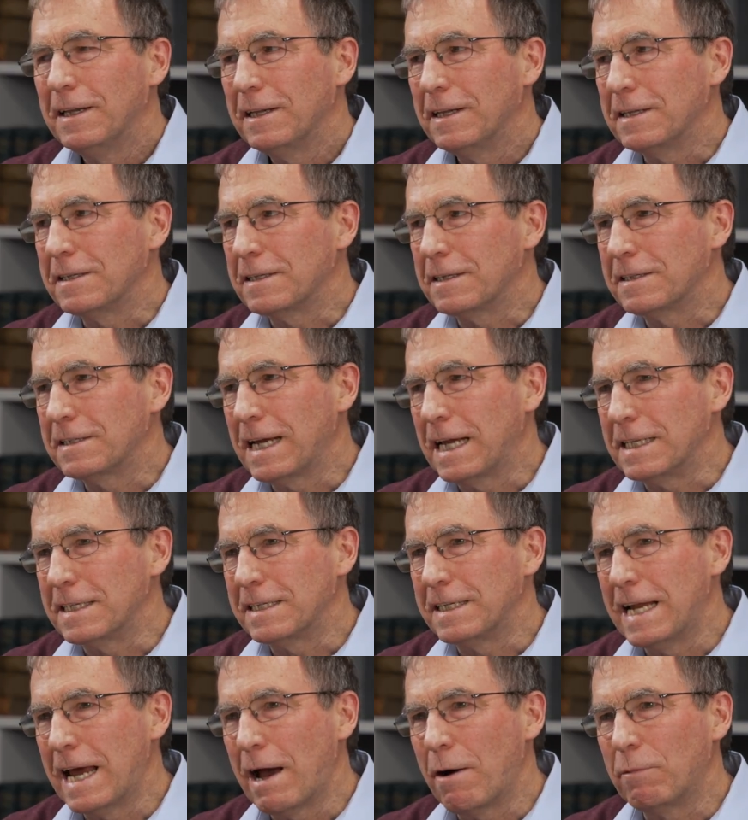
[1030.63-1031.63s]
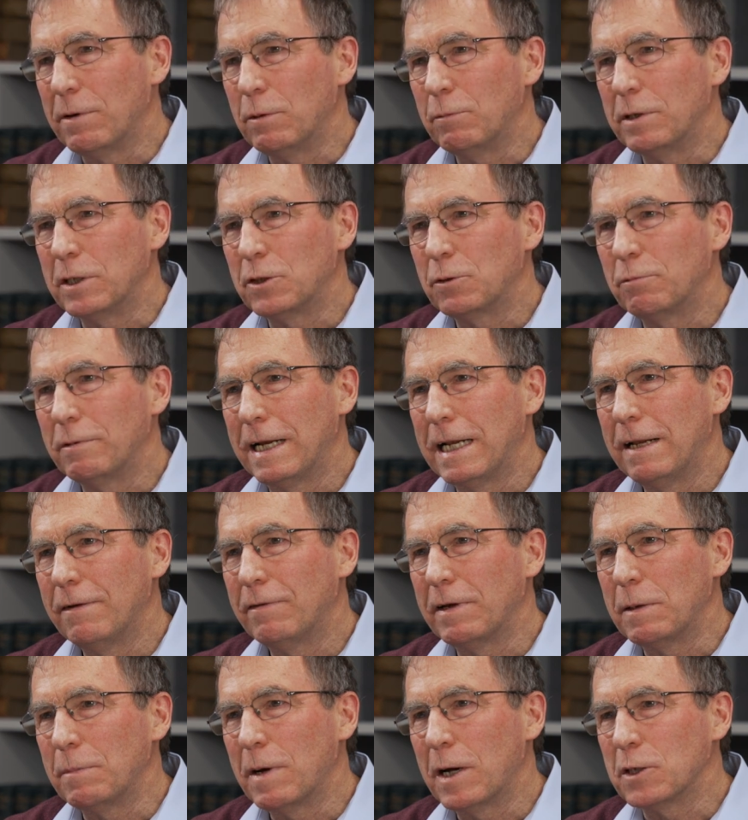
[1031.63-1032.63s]
there's a sense now in which we're
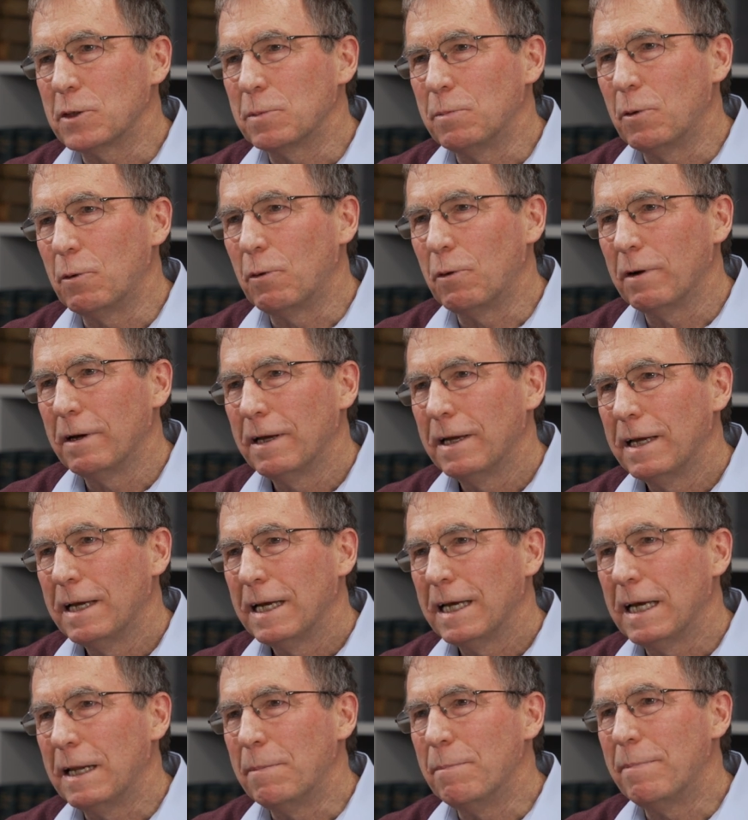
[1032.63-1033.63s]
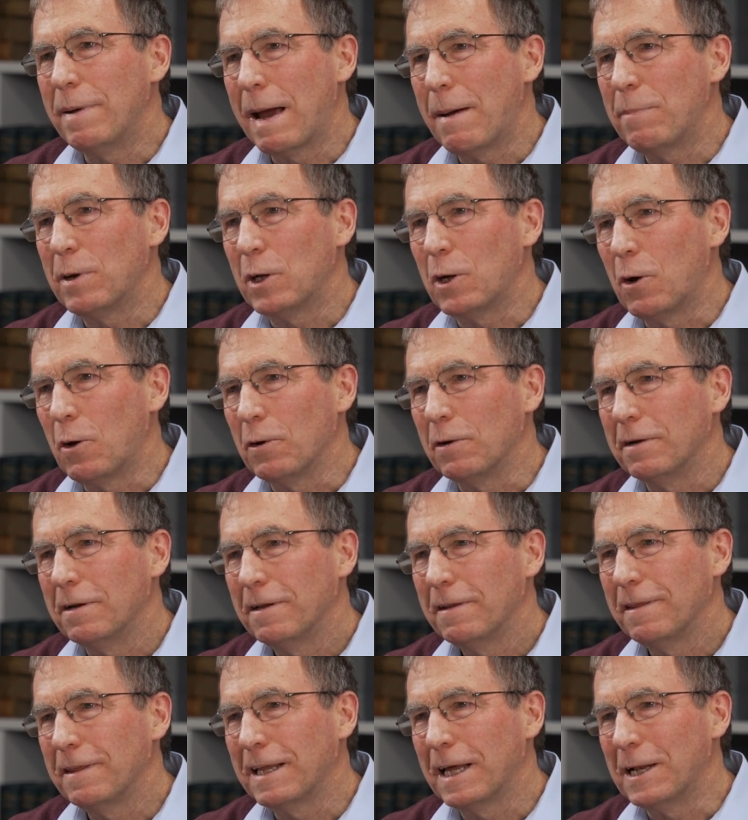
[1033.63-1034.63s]
living much more in Babylon
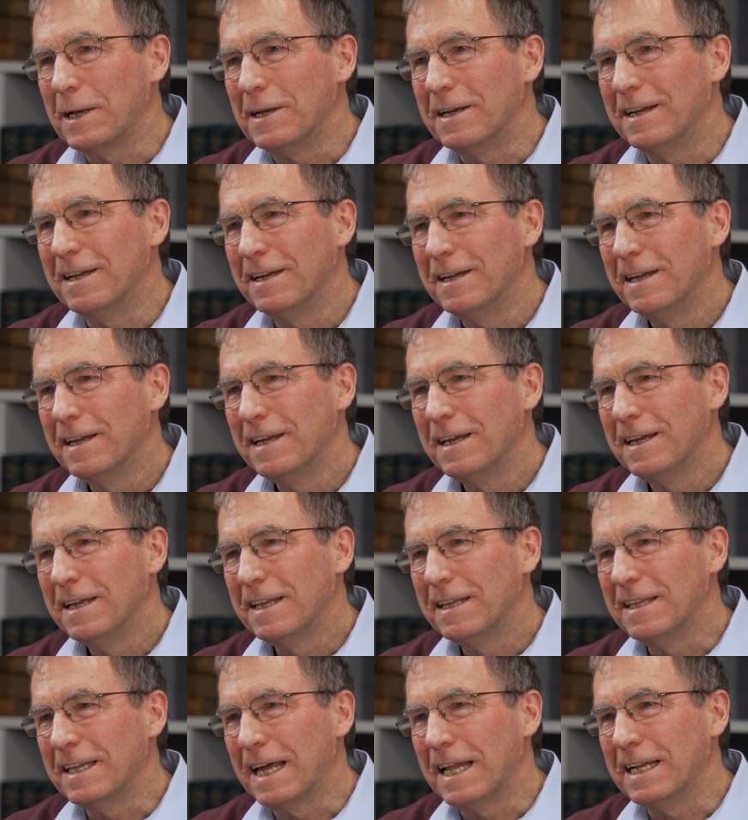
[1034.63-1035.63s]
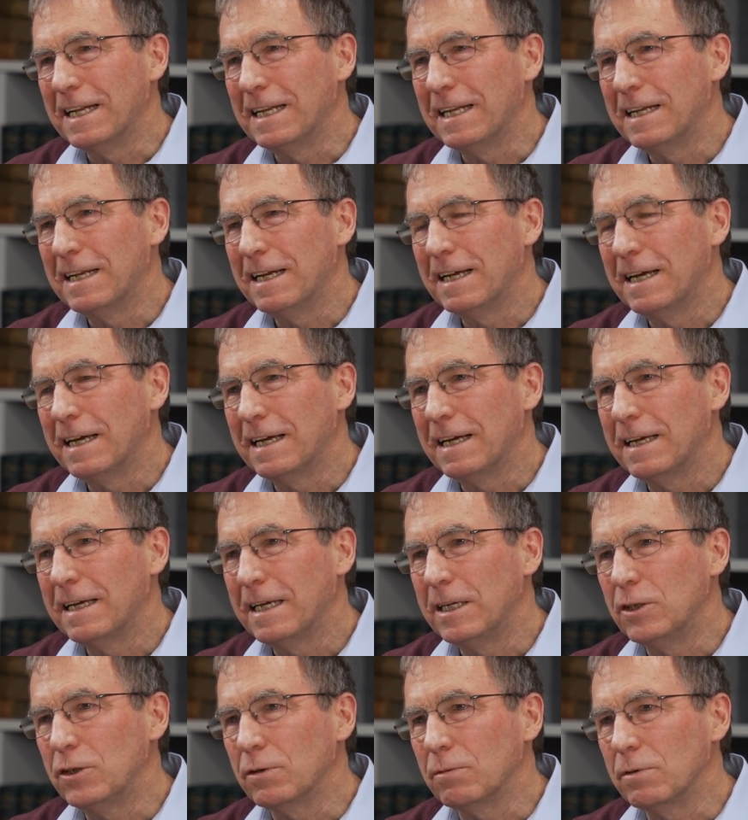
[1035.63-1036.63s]
than, than in, uh,
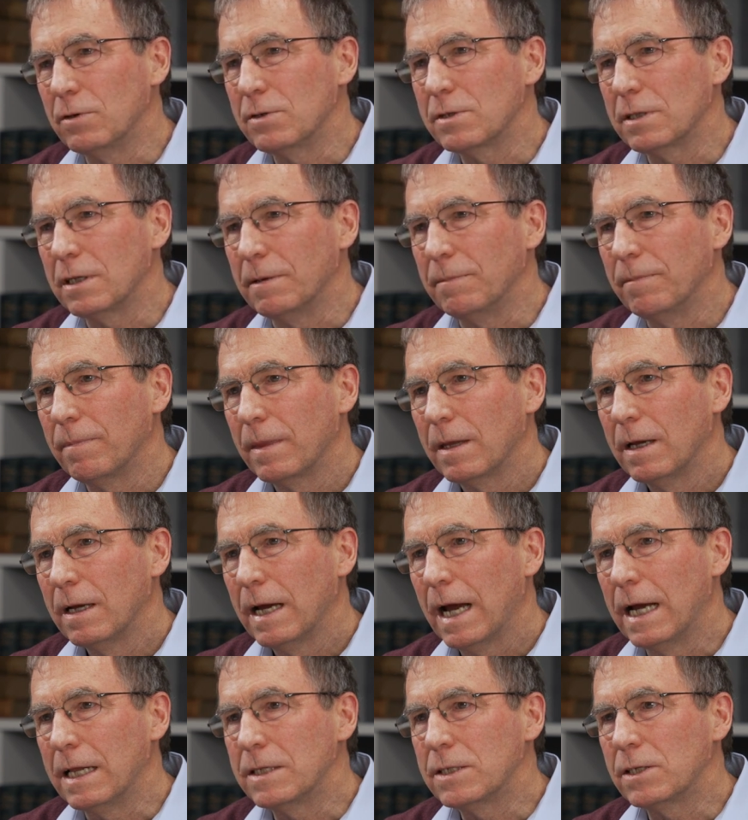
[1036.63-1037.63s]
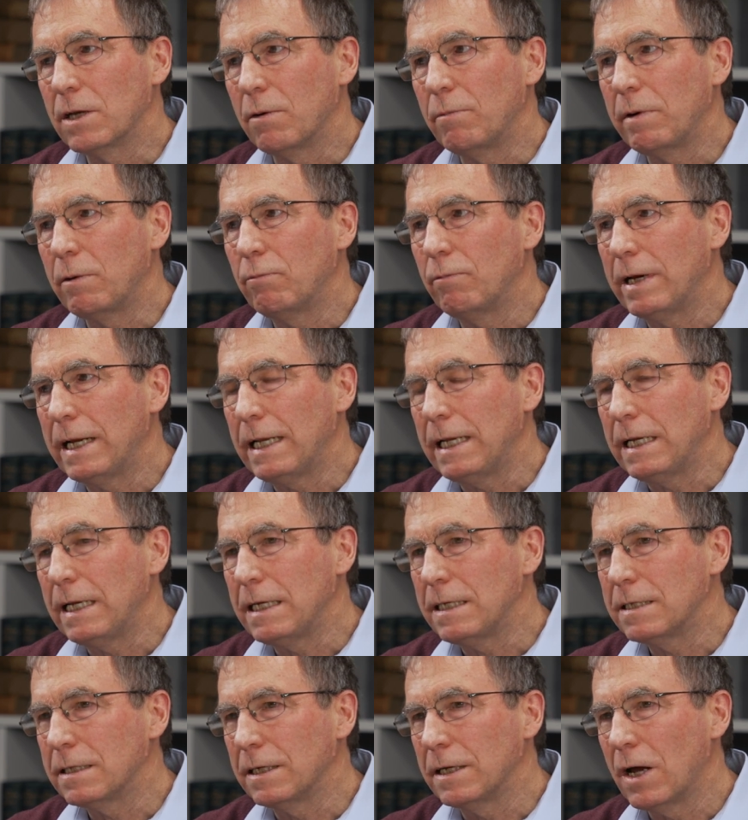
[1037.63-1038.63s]
in Jerusalem. And so we really
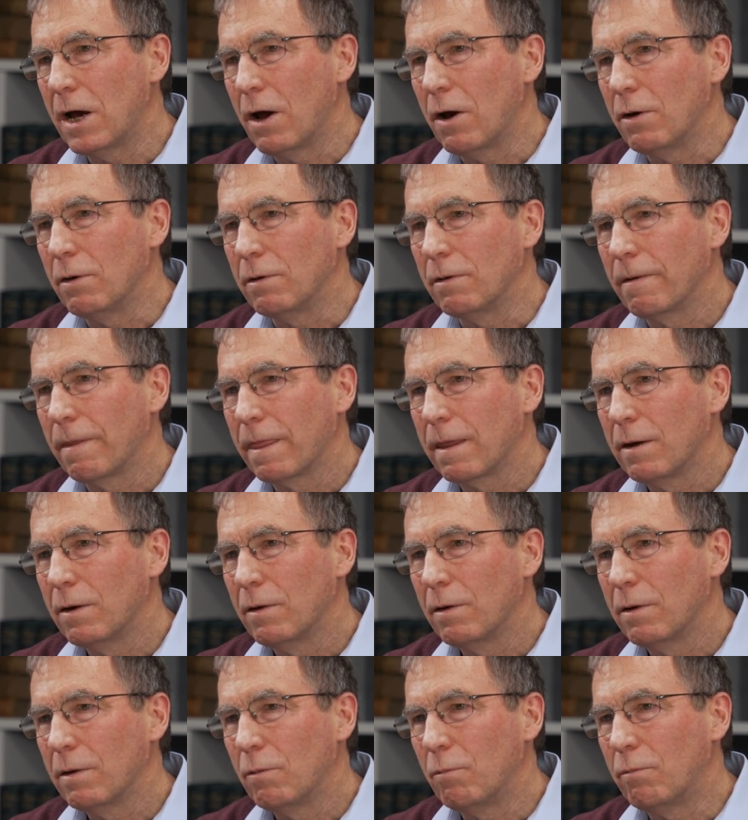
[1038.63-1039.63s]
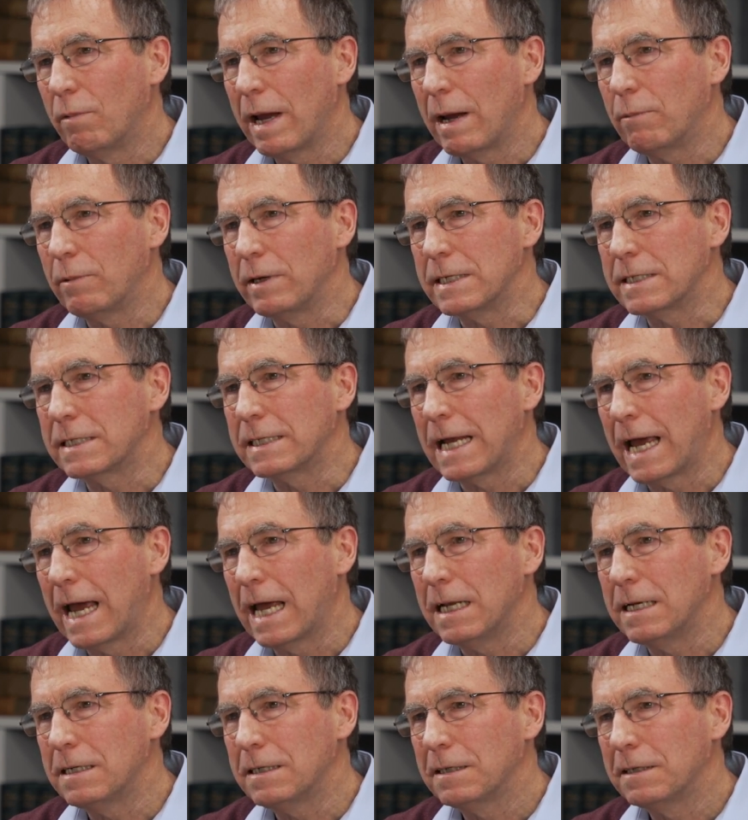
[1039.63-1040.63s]
need to know where we
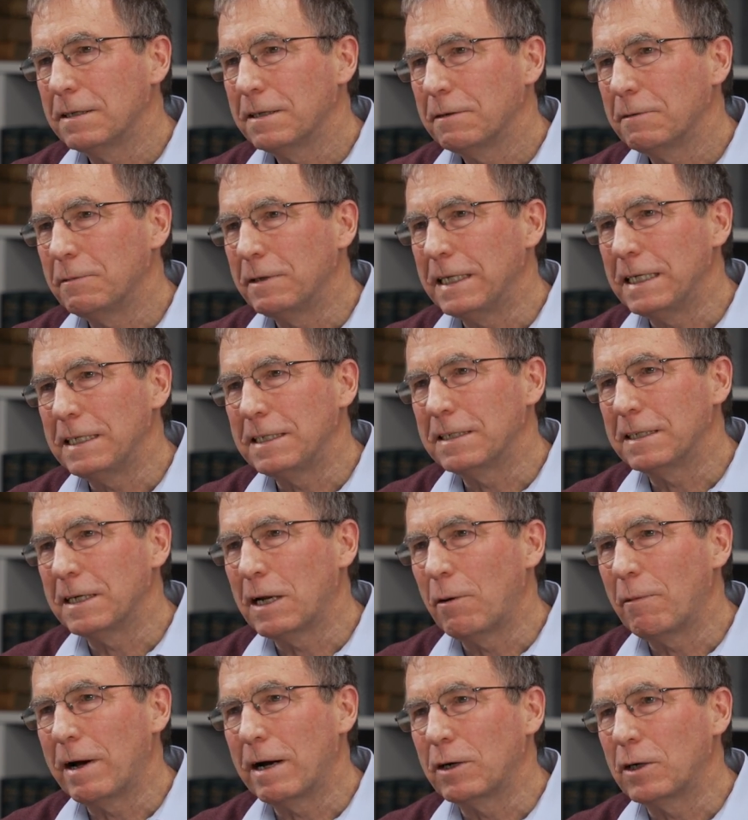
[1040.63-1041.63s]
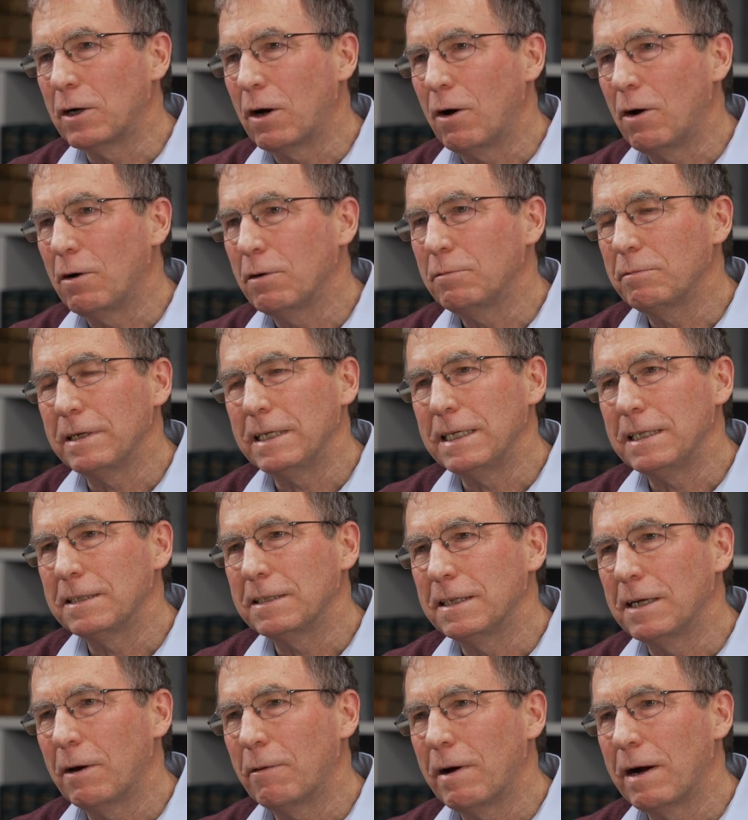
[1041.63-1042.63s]
stand we need to know our God. We need
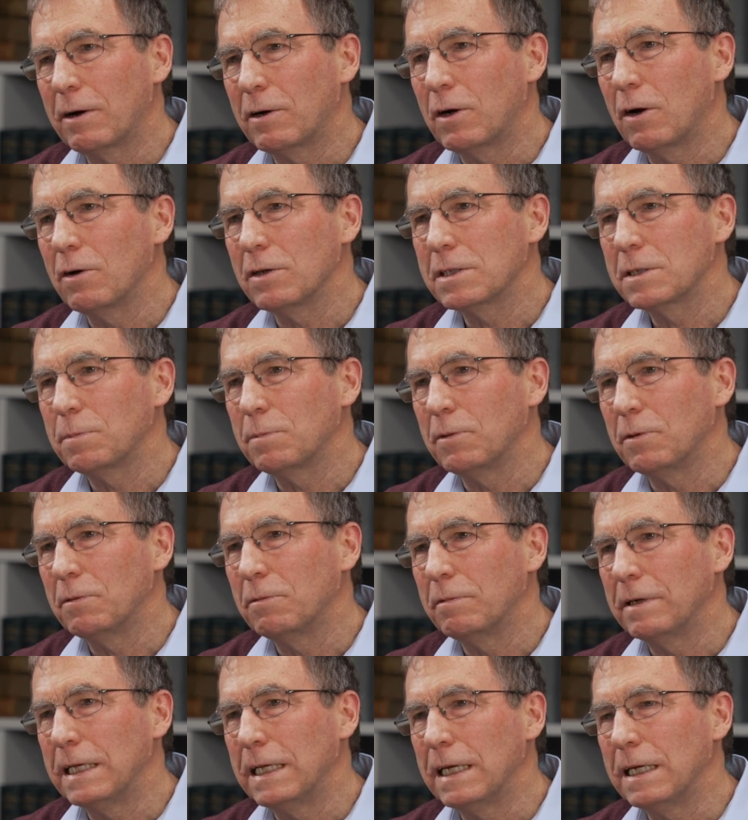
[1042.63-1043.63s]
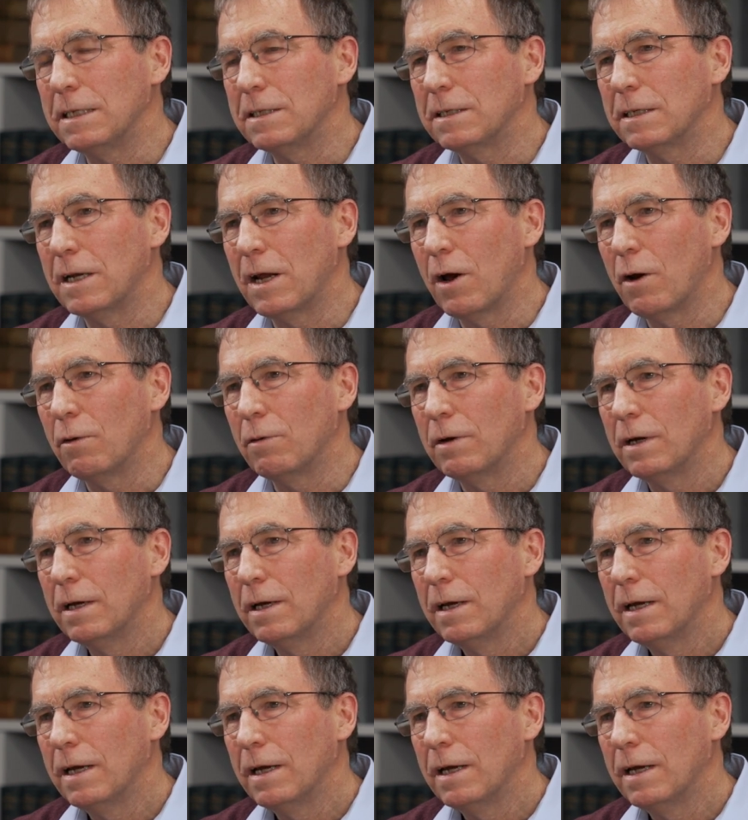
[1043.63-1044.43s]
to know our gospel. We need to know